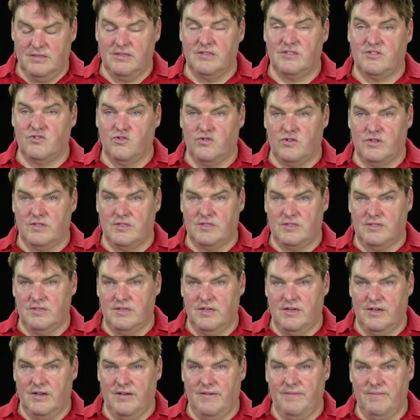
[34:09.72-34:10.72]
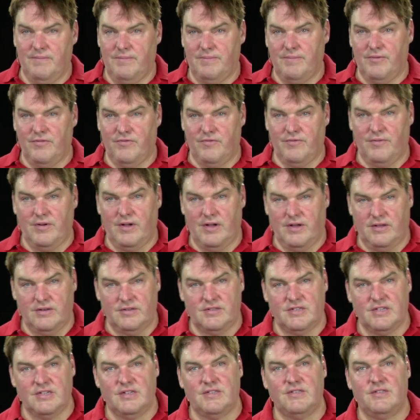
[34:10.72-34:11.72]
source
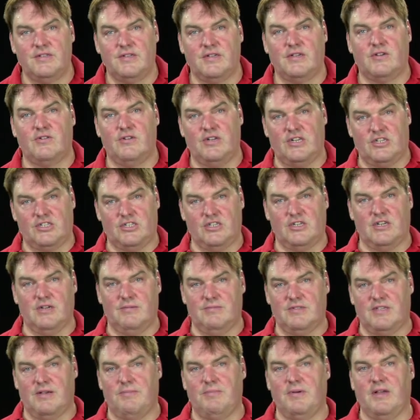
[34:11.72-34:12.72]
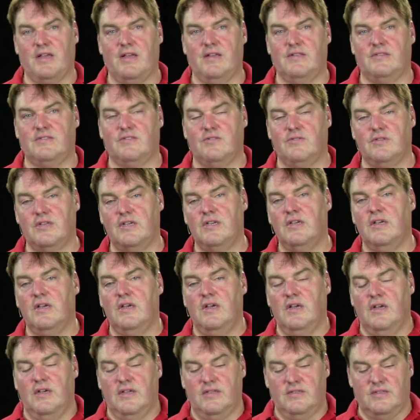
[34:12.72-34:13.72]
until the connection comes up again. So the
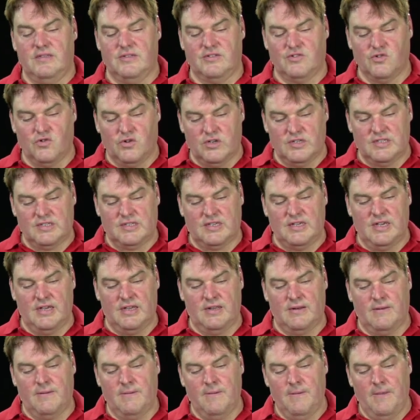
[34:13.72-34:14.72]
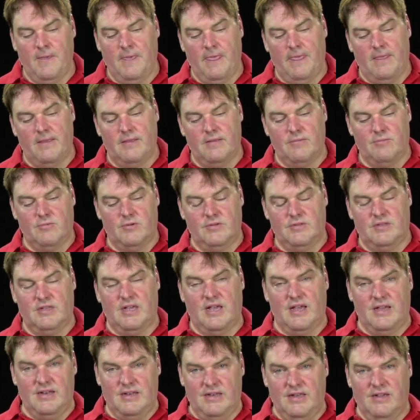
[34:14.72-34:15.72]
source the
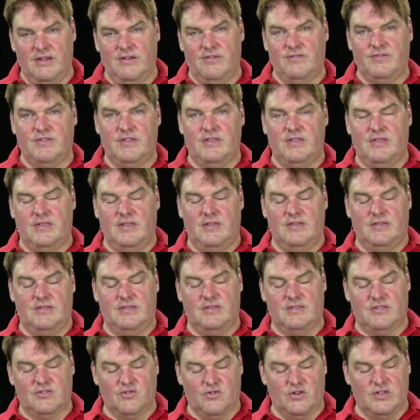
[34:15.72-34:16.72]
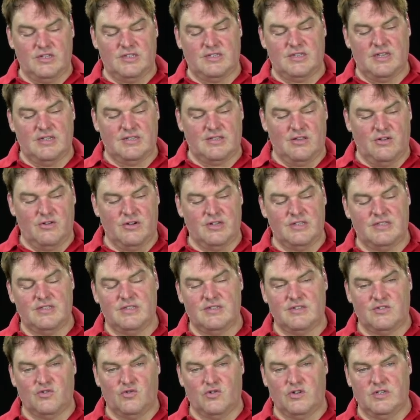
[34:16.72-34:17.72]
idea of the source, as long as
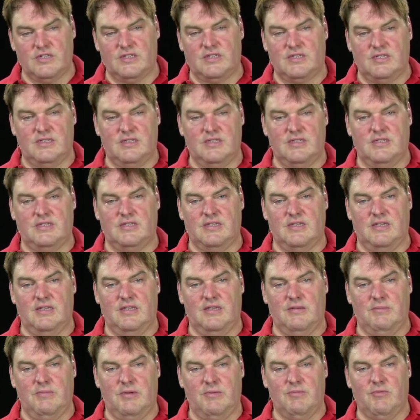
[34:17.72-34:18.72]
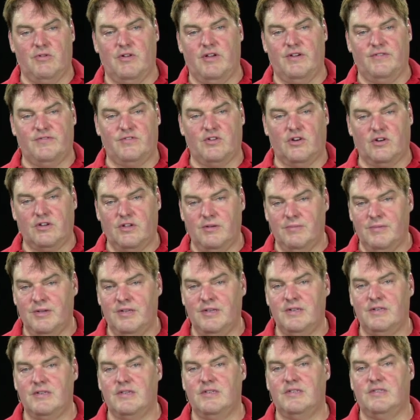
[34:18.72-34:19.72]
the source is in a mimoLive
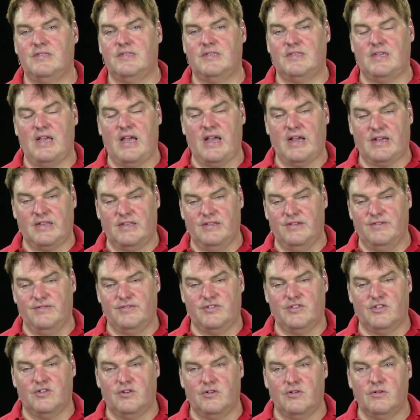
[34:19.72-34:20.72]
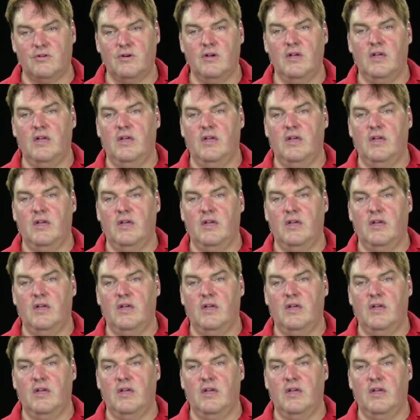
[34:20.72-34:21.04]
document, it's active. So